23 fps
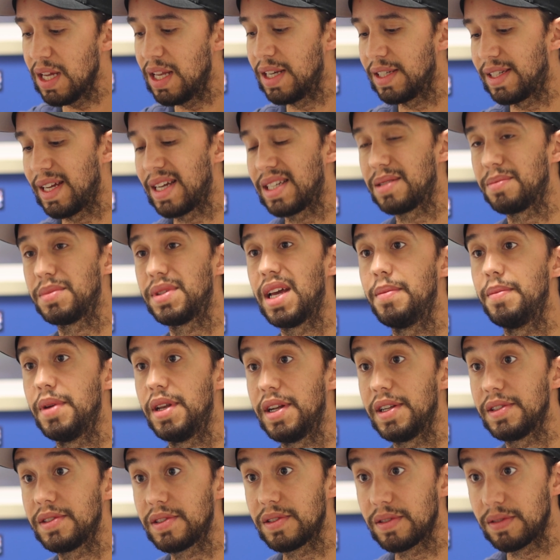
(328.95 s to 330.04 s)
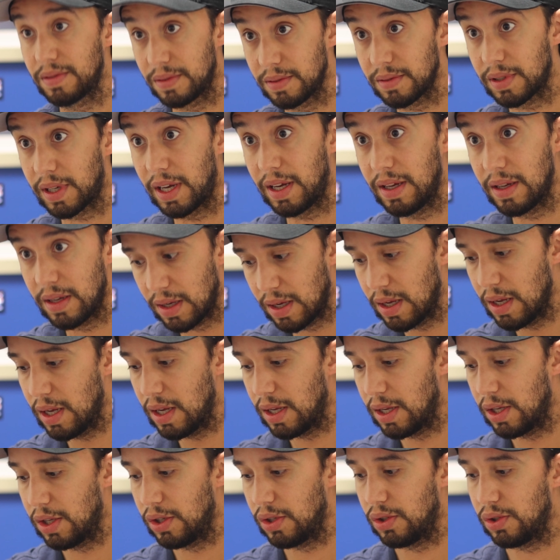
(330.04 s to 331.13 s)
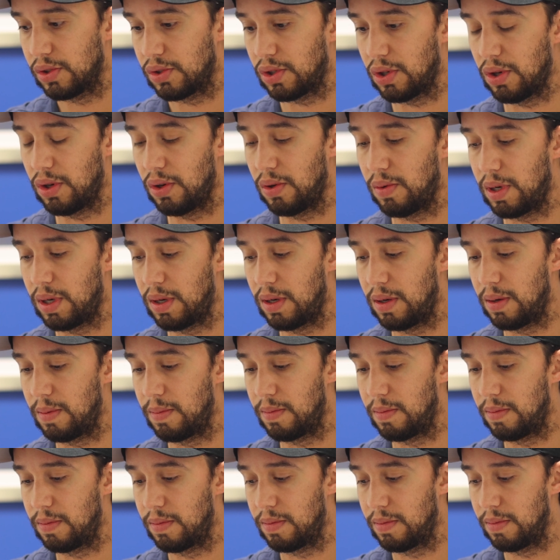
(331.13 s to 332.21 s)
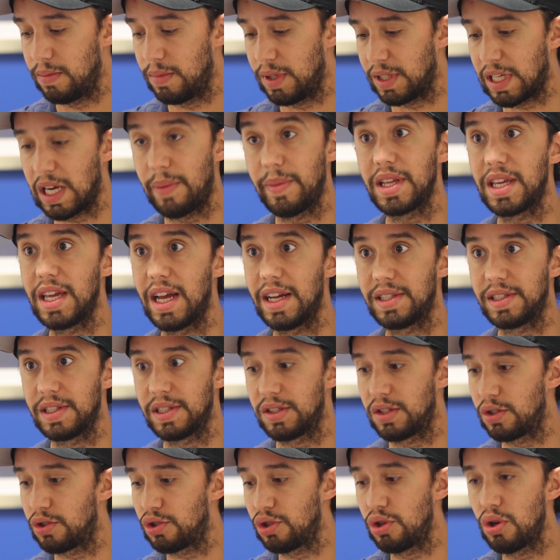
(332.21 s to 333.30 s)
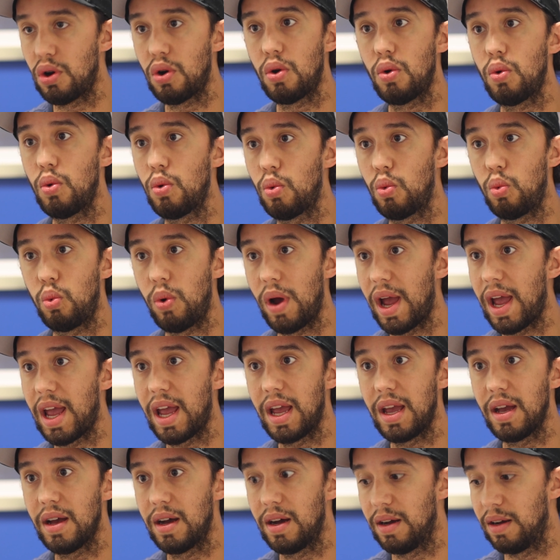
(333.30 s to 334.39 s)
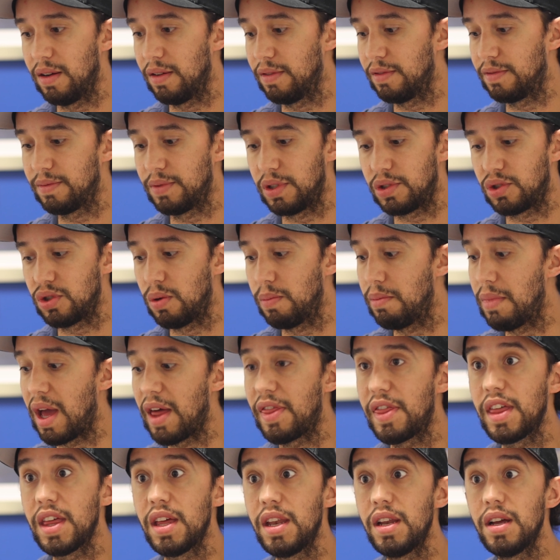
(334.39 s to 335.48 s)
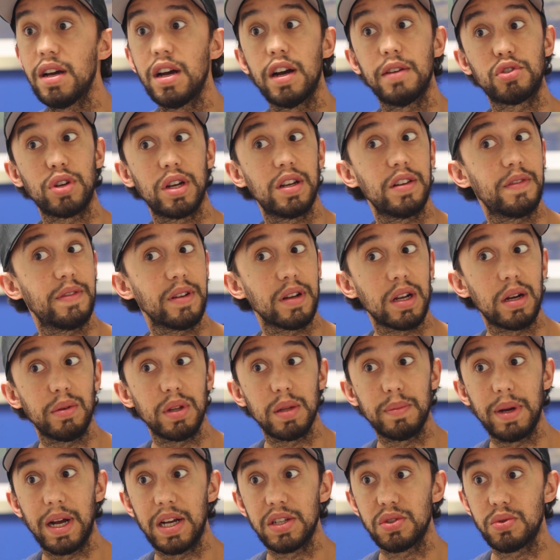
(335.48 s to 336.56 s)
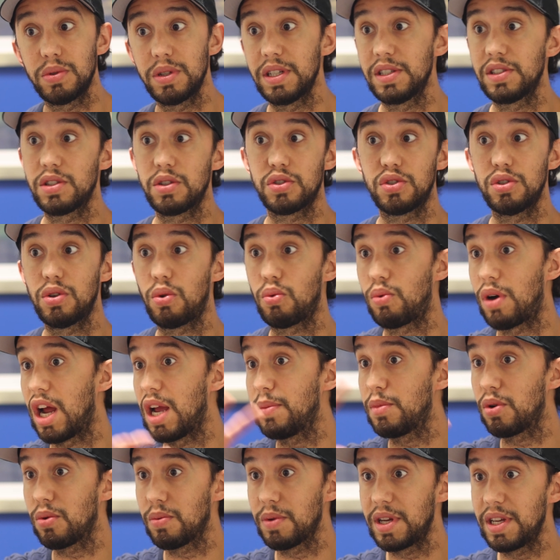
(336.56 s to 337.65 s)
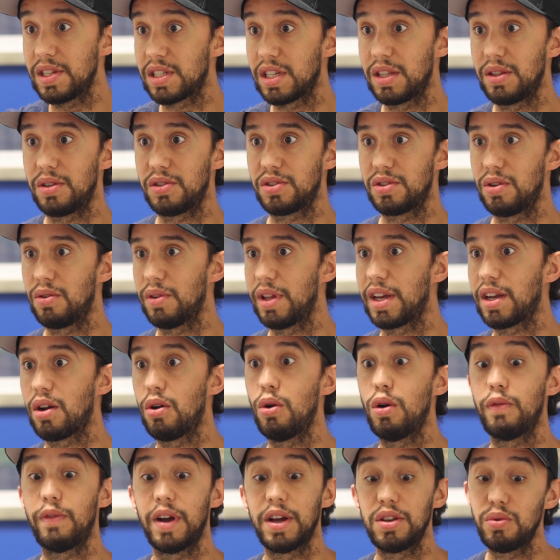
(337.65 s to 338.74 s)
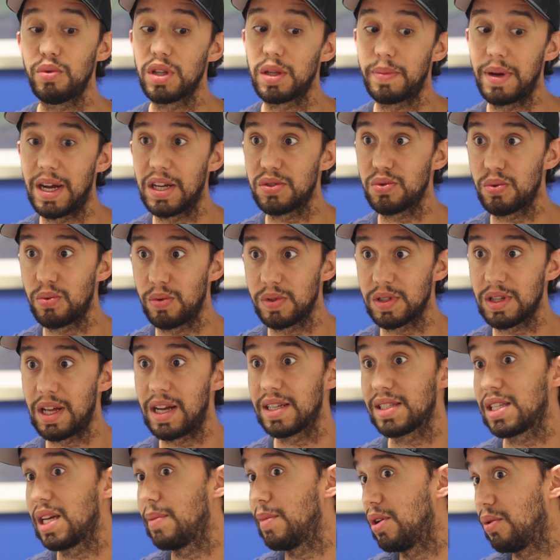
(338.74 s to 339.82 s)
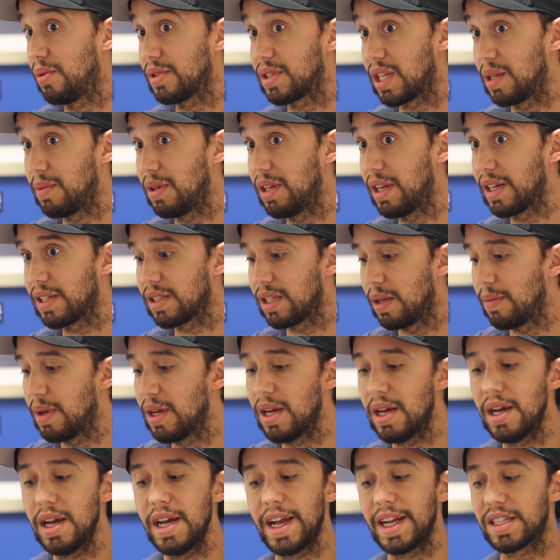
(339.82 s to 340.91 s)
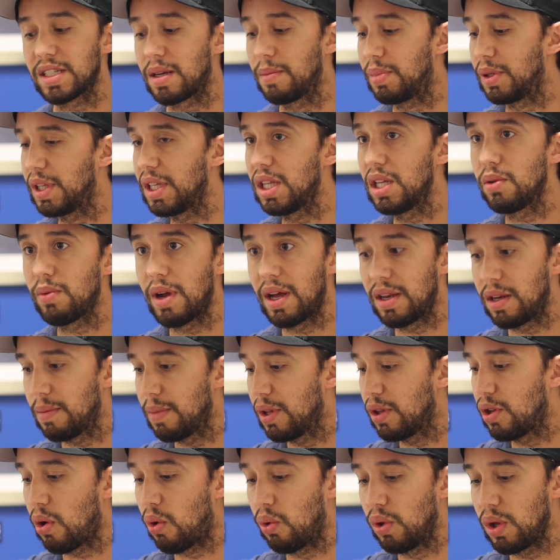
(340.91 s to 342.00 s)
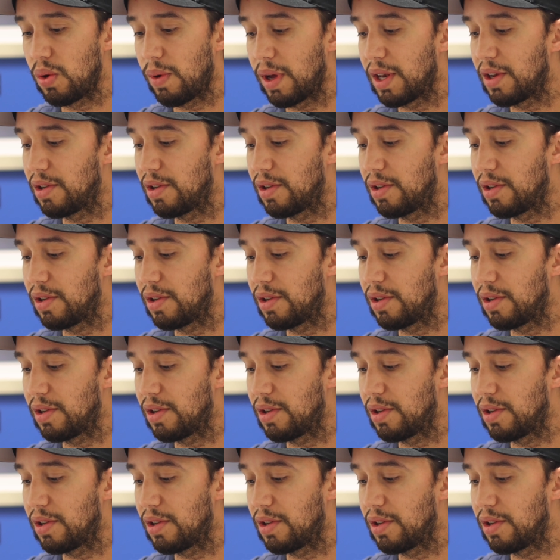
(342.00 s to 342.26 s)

It takes them 10 minutes. Okay? So that's how many guesses. There's no method of trying to figure out what the password is. There's no rhyme or reason. There's no like, oh, if I knew what the password was last time, I know what's going to be next time. It's completely random. The only way